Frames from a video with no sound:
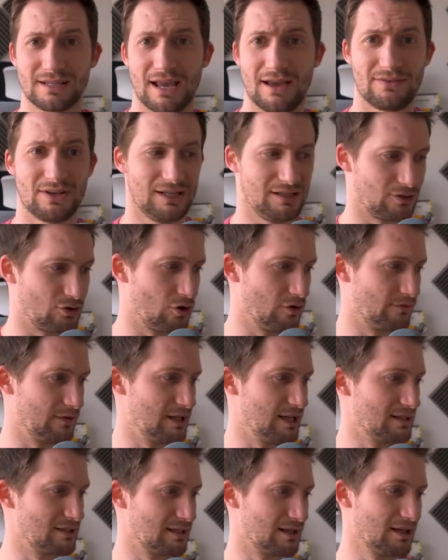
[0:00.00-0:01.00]
I haven't had a coffee
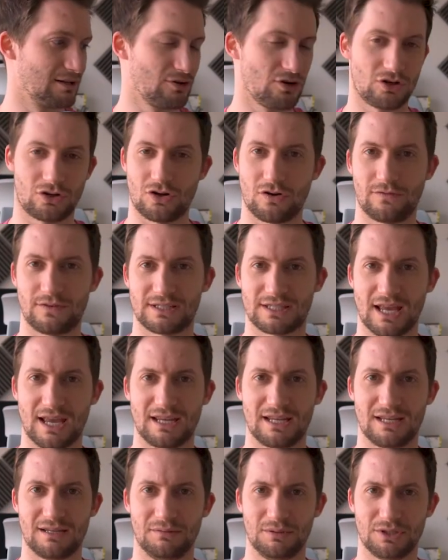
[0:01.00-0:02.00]
yet today. I've got a coffee sat
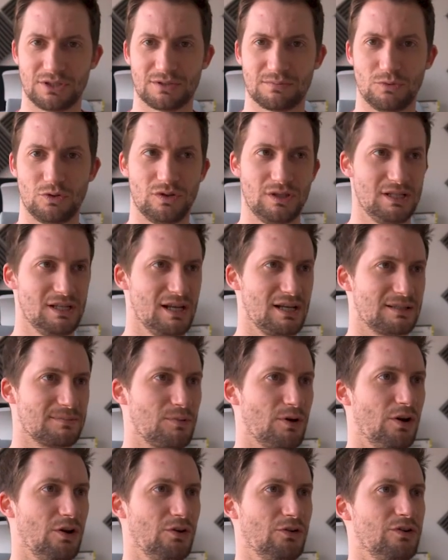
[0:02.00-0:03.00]
here, but the smoothie takes
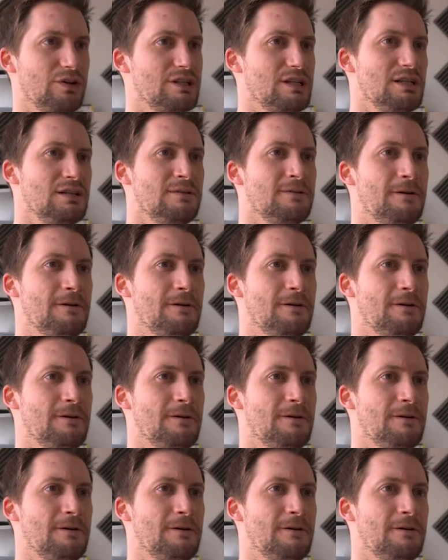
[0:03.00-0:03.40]
priority.